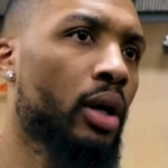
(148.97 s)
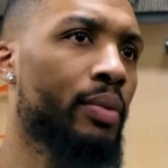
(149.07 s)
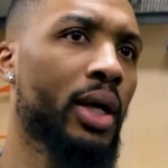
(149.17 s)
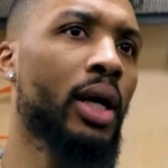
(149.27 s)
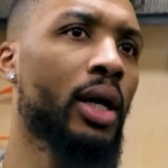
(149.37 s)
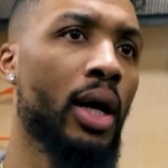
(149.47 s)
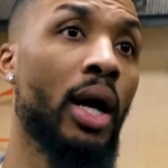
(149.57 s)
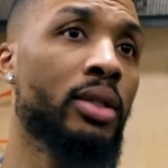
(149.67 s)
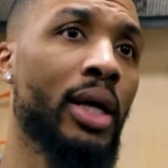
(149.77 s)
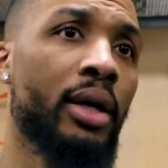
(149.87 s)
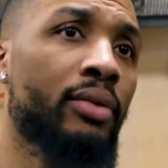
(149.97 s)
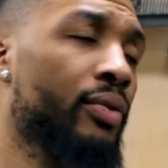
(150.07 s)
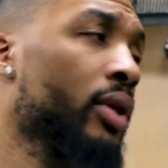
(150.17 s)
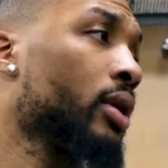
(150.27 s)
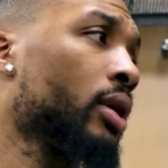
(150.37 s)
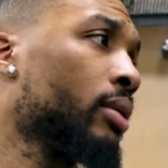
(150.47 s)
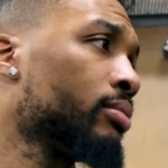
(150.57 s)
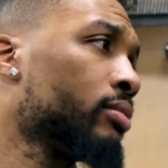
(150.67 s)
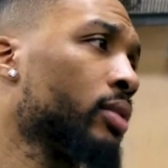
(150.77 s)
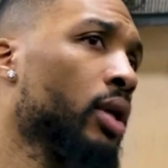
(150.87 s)
Um, they got guys that can fill it
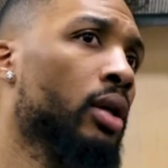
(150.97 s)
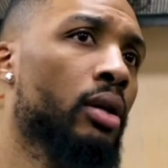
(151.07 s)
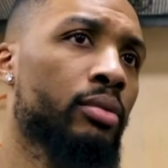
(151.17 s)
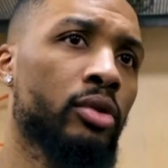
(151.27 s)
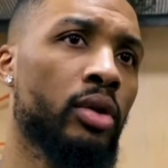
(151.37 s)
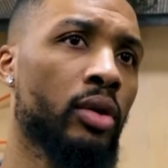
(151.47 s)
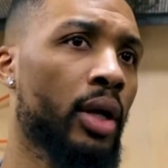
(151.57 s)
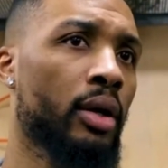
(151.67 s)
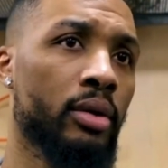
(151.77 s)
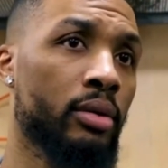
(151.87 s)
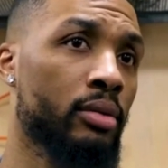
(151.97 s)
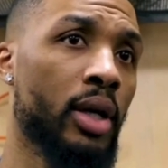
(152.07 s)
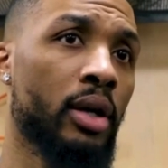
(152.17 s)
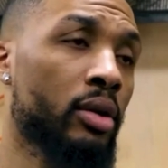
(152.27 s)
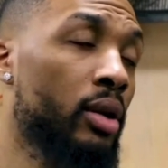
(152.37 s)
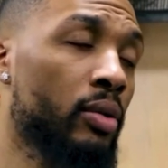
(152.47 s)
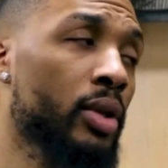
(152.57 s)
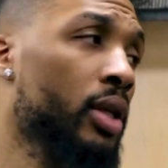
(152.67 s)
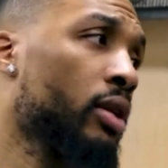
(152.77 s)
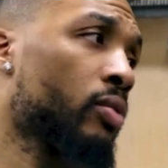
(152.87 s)
up. Um, you know, they got a, a
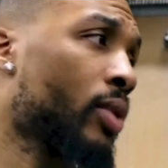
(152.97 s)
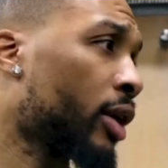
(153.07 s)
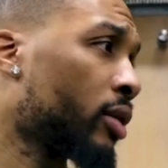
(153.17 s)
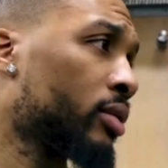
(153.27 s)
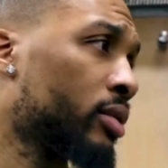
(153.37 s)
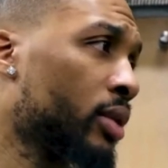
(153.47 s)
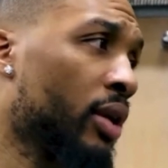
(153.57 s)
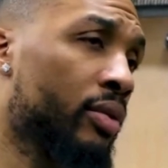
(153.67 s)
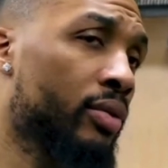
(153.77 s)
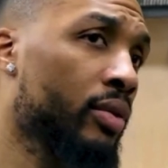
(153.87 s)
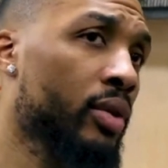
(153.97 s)
really good record. They've